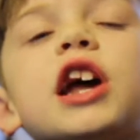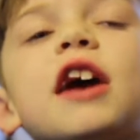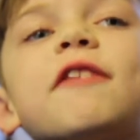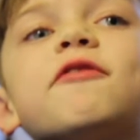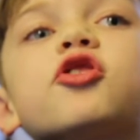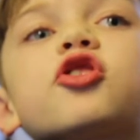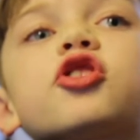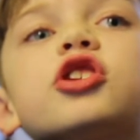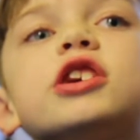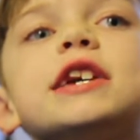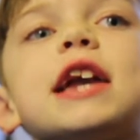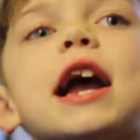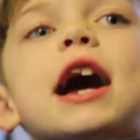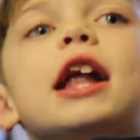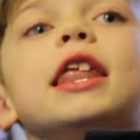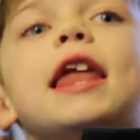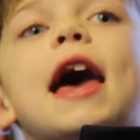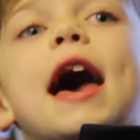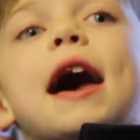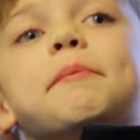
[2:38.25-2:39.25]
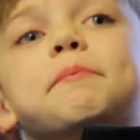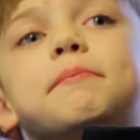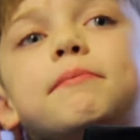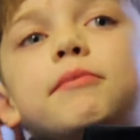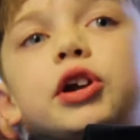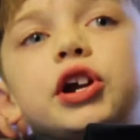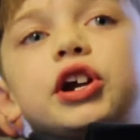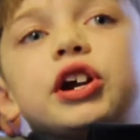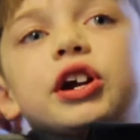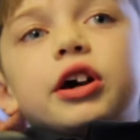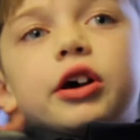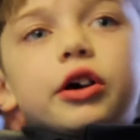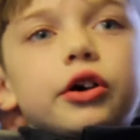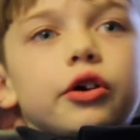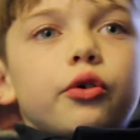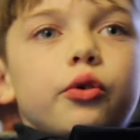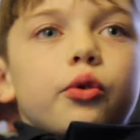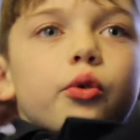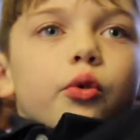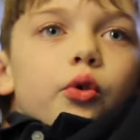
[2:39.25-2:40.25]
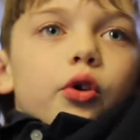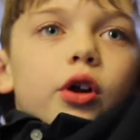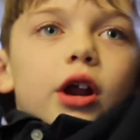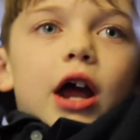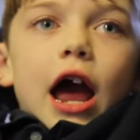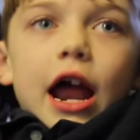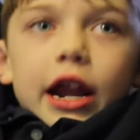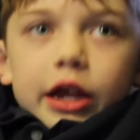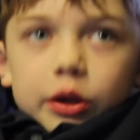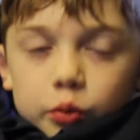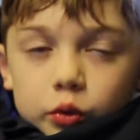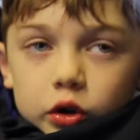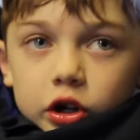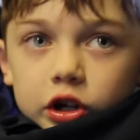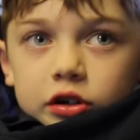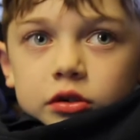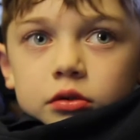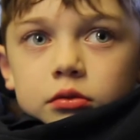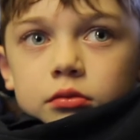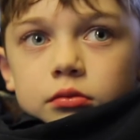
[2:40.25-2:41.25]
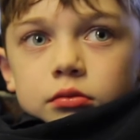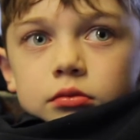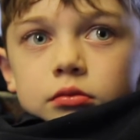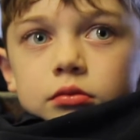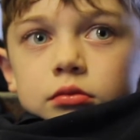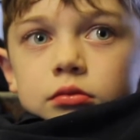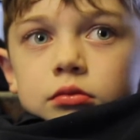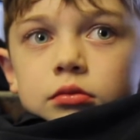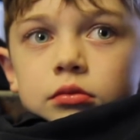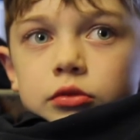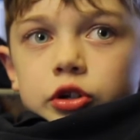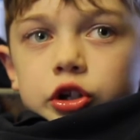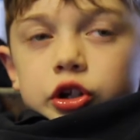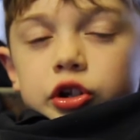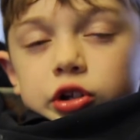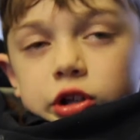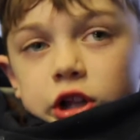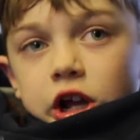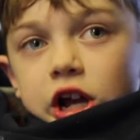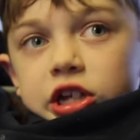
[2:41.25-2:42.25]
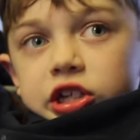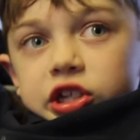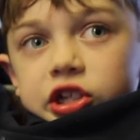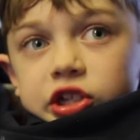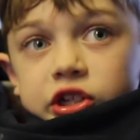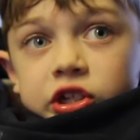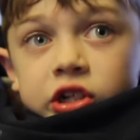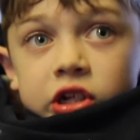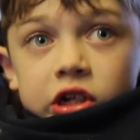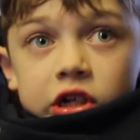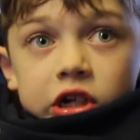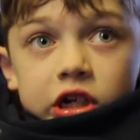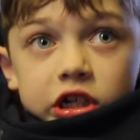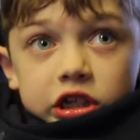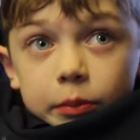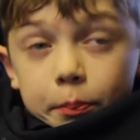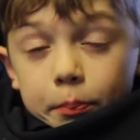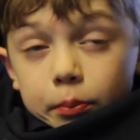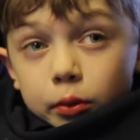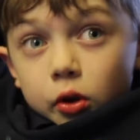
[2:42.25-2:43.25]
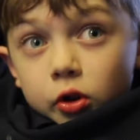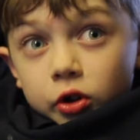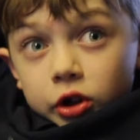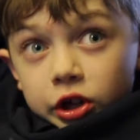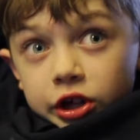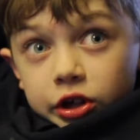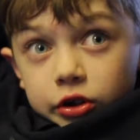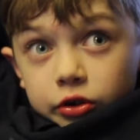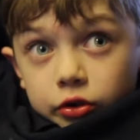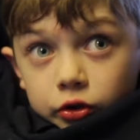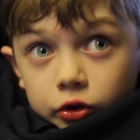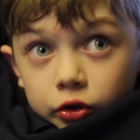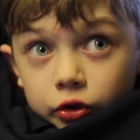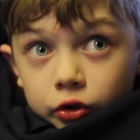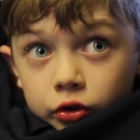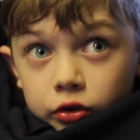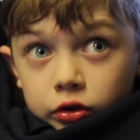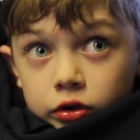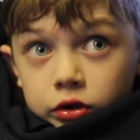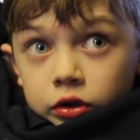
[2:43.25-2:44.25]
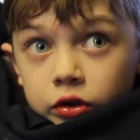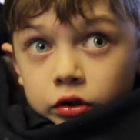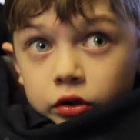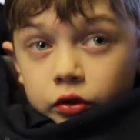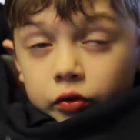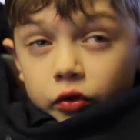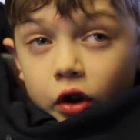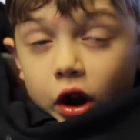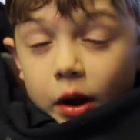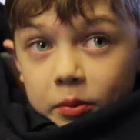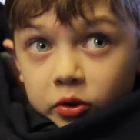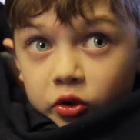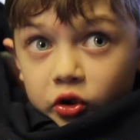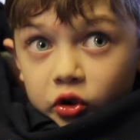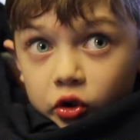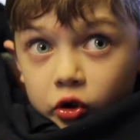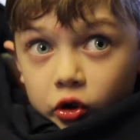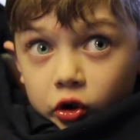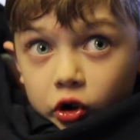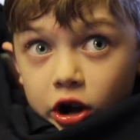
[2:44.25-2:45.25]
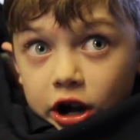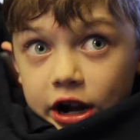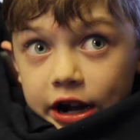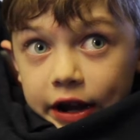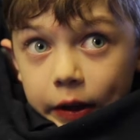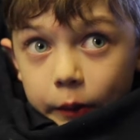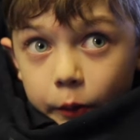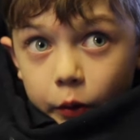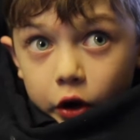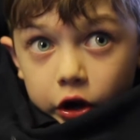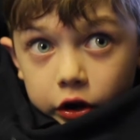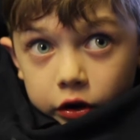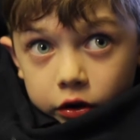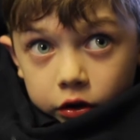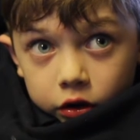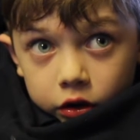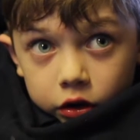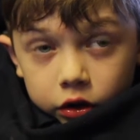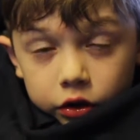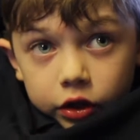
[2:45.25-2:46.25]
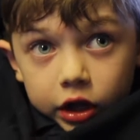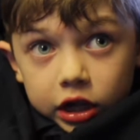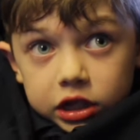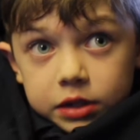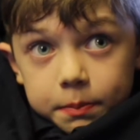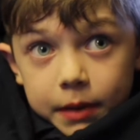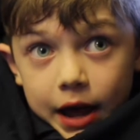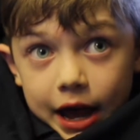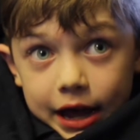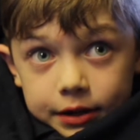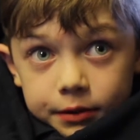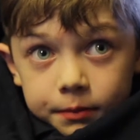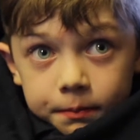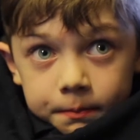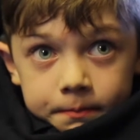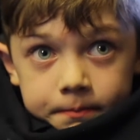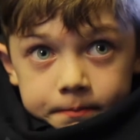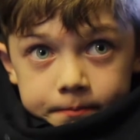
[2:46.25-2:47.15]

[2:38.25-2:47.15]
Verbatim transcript: Never yell at me or anyone unless the bully or a robber or anyone. That's bad.